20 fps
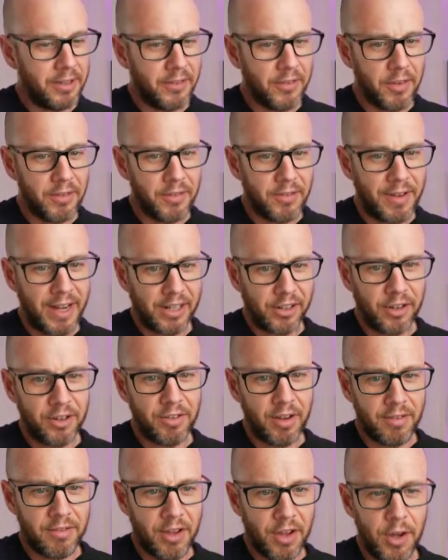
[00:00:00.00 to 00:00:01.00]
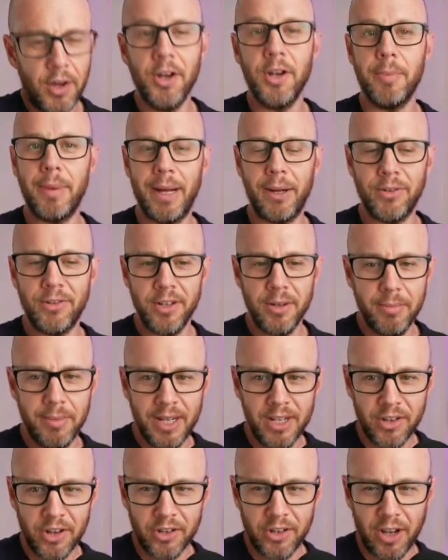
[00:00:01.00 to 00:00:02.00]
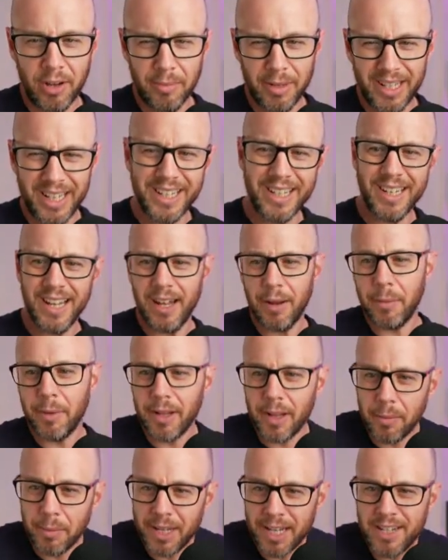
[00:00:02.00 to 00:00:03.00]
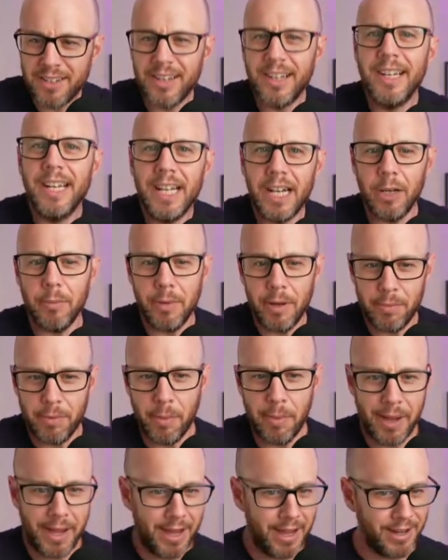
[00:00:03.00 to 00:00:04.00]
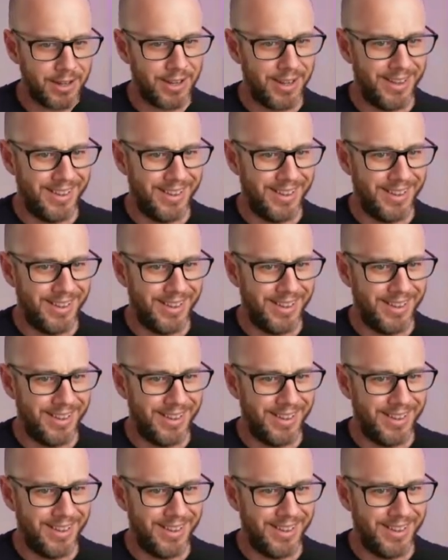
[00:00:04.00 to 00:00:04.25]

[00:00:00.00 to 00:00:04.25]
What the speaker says: the fact I've heard about it means I'm at least a little bit prepared